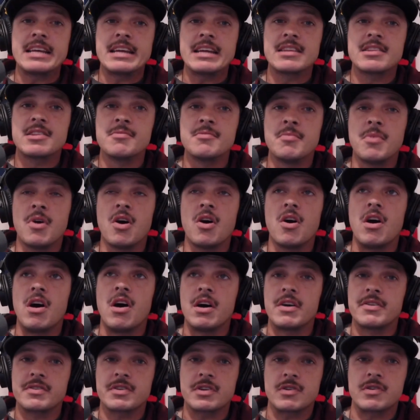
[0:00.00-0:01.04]
the ball
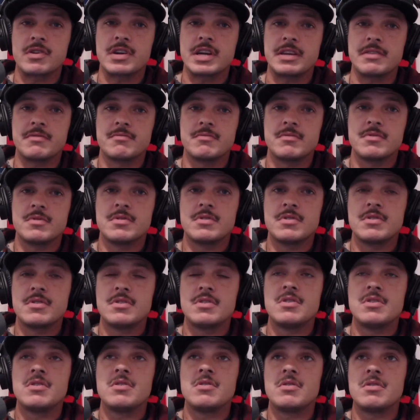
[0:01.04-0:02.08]
on the green.
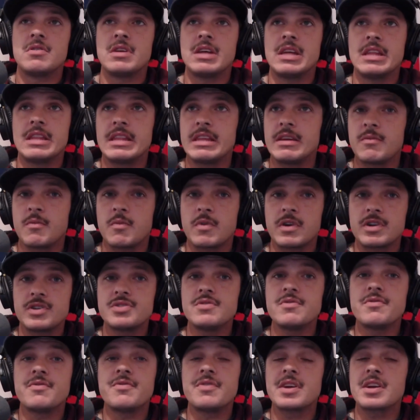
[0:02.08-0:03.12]
And then once you
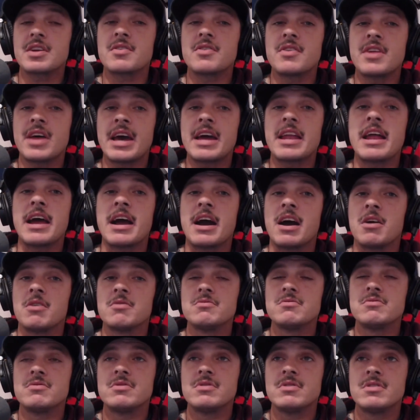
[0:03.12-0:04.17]
figure that out,
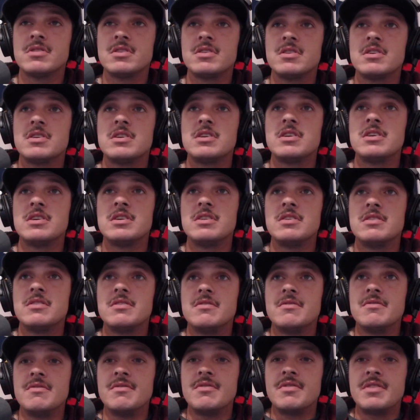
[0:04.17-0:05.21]

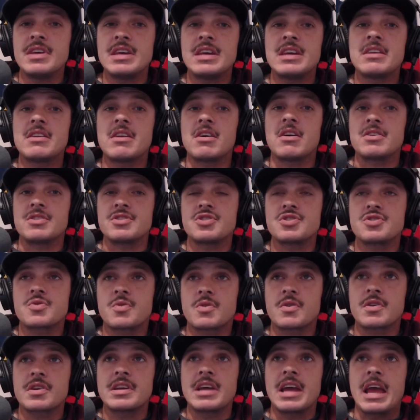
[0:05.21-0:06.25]
then on short
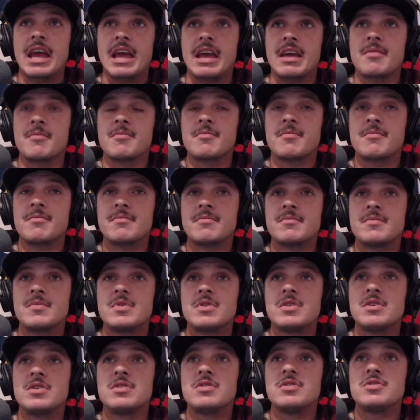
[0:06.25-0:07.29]
game,
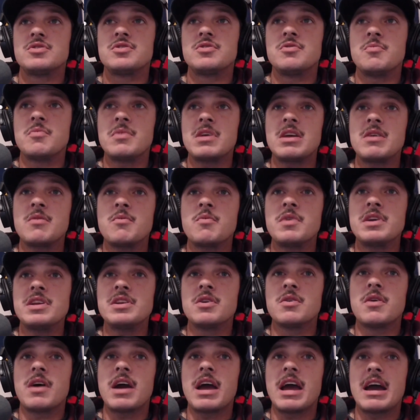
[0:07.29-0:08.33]
to me, we
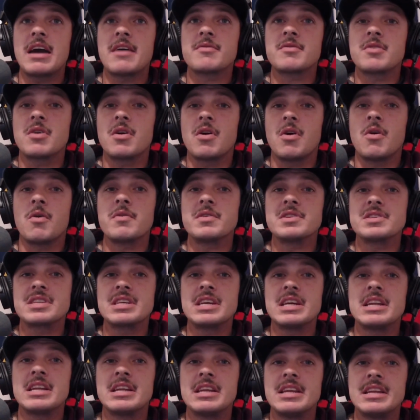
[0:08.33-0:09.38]
don't have to always
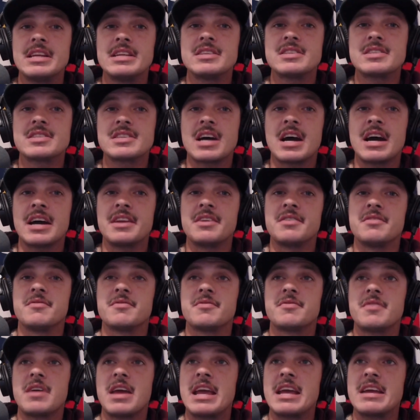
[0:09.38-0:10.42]
get it inside of
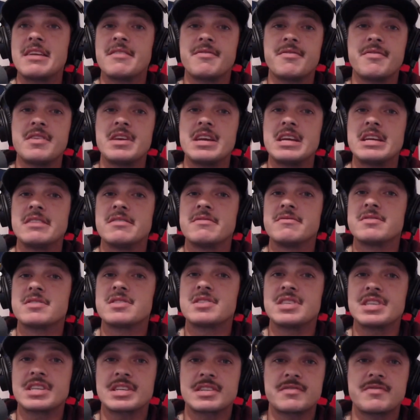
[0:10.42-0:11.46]
8 feet,
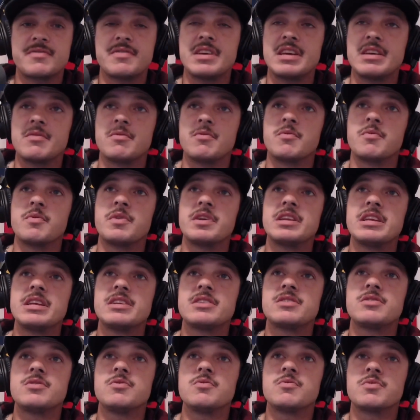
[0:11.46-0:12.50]
6 feet. We need
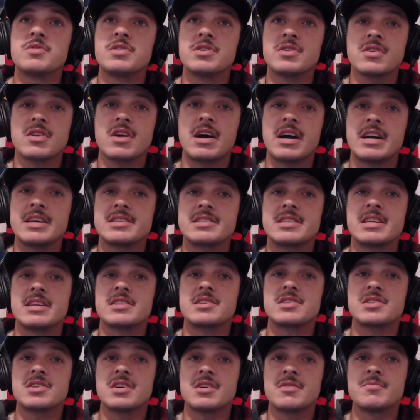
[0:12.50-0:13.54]
to realize that
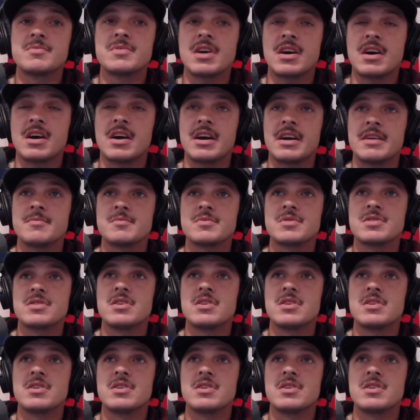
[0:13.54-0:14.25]
sometimes